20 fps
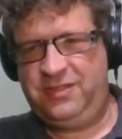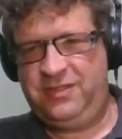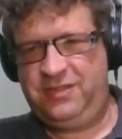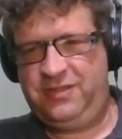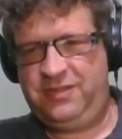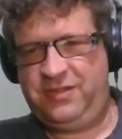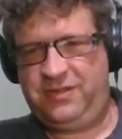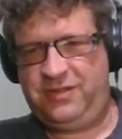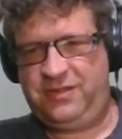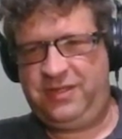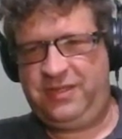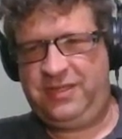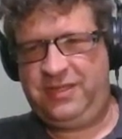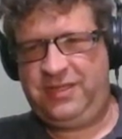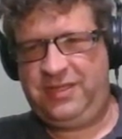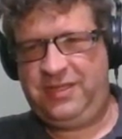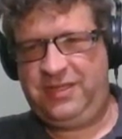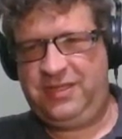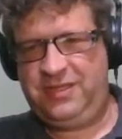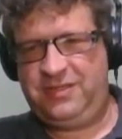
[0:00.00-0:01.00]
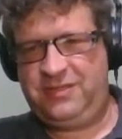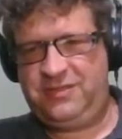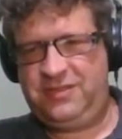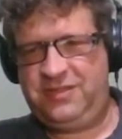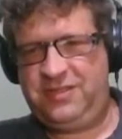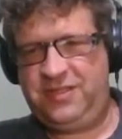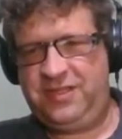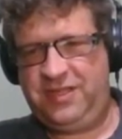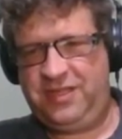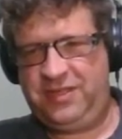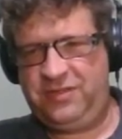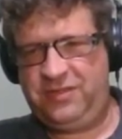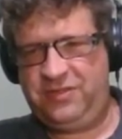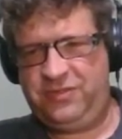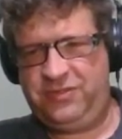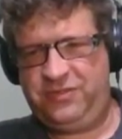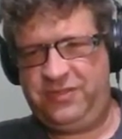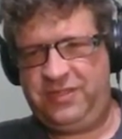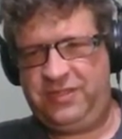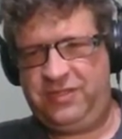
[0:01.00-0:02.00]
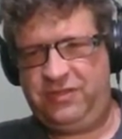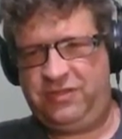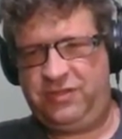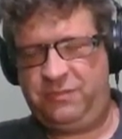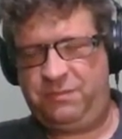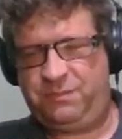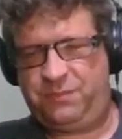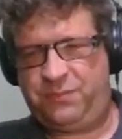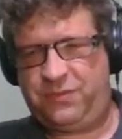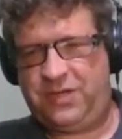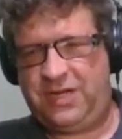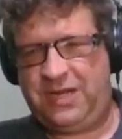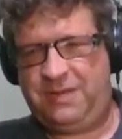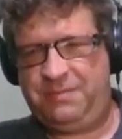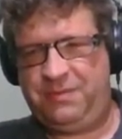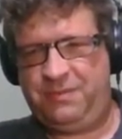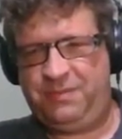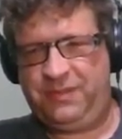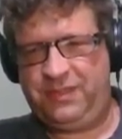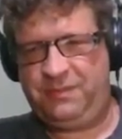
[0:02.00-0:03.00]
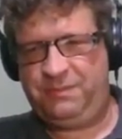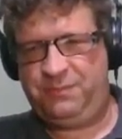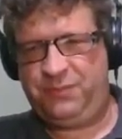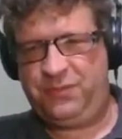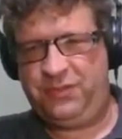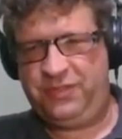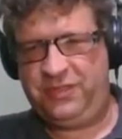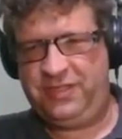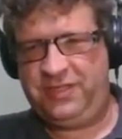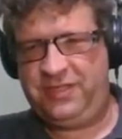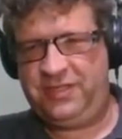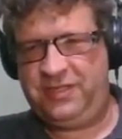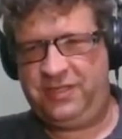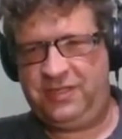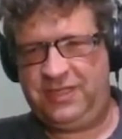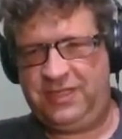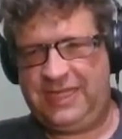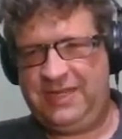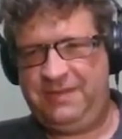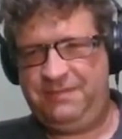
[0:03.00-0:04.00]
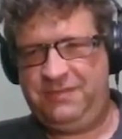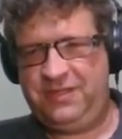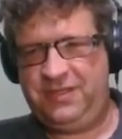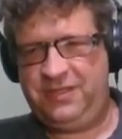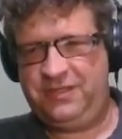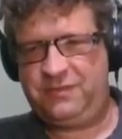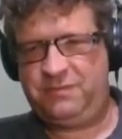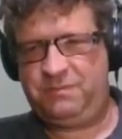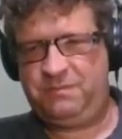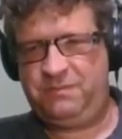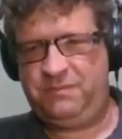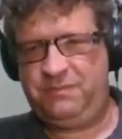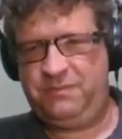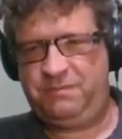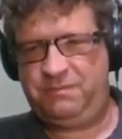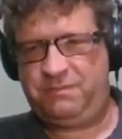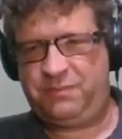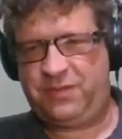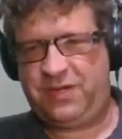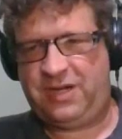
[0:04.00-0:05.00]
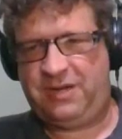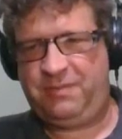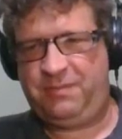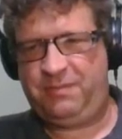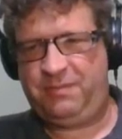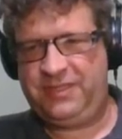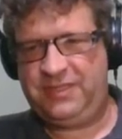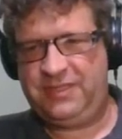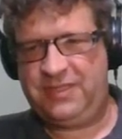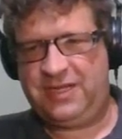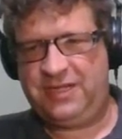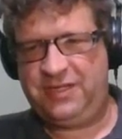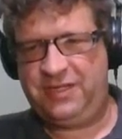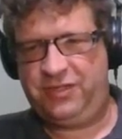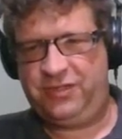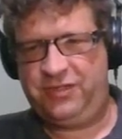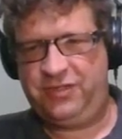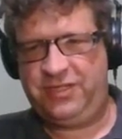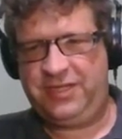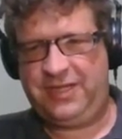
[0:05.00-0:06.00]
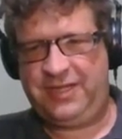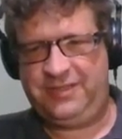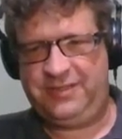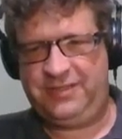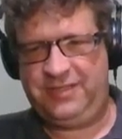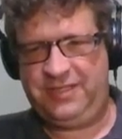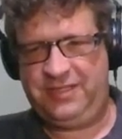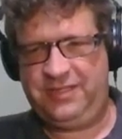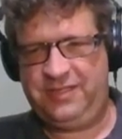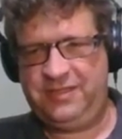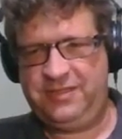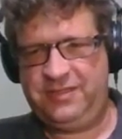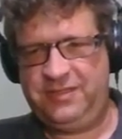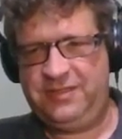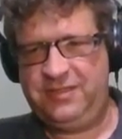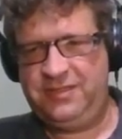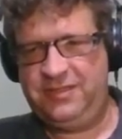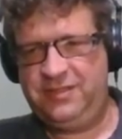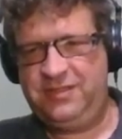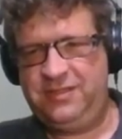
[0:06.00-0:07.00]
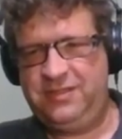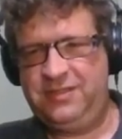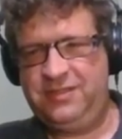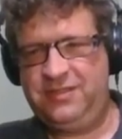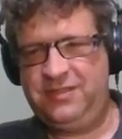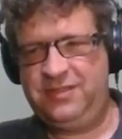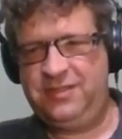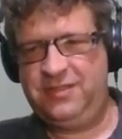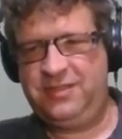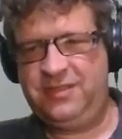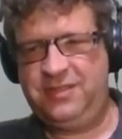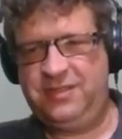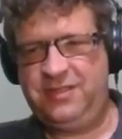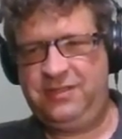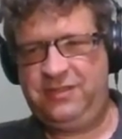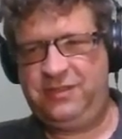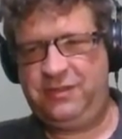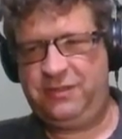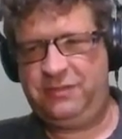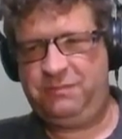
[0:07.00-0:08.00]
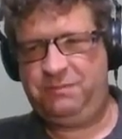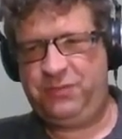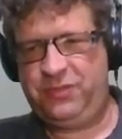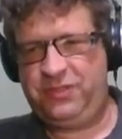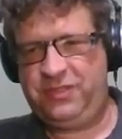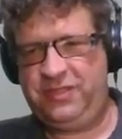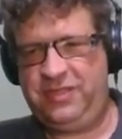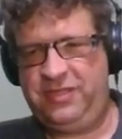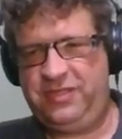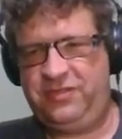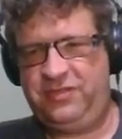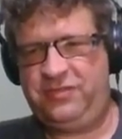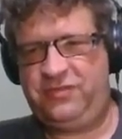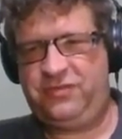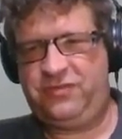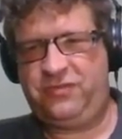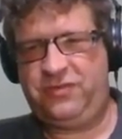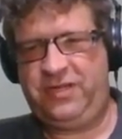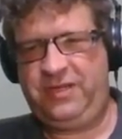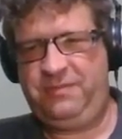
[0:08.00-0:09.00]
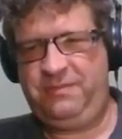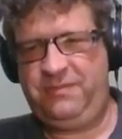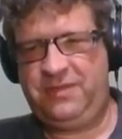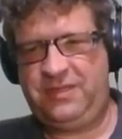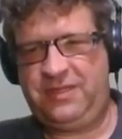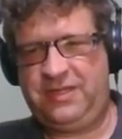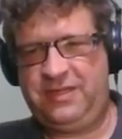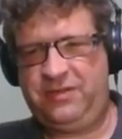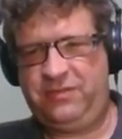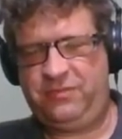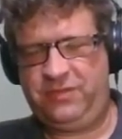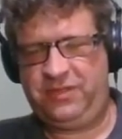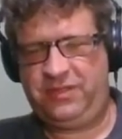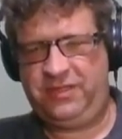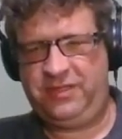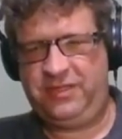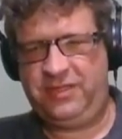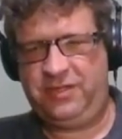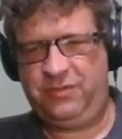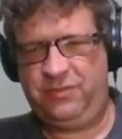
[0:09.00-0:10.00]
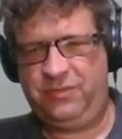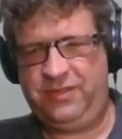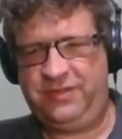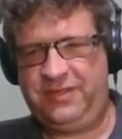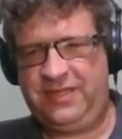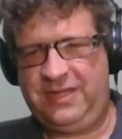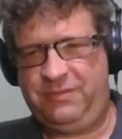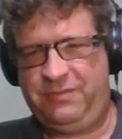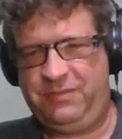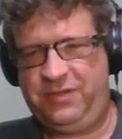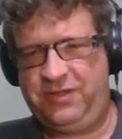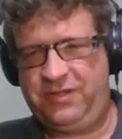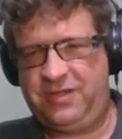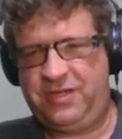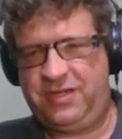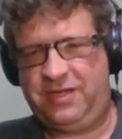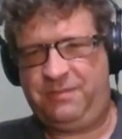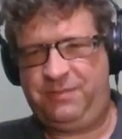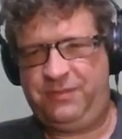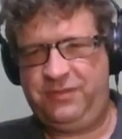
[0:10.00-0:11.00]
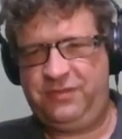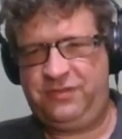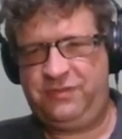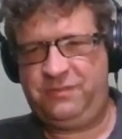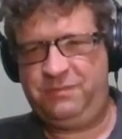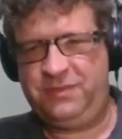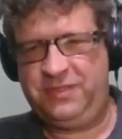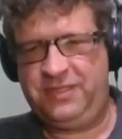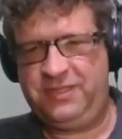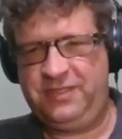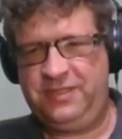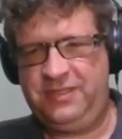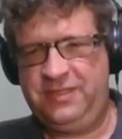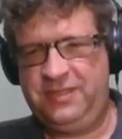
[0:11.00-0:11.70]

There is yield, and you could probably put it in a Lambda. It's probably not a good idea to put it in a stream. I don't really know what that would accomplish, but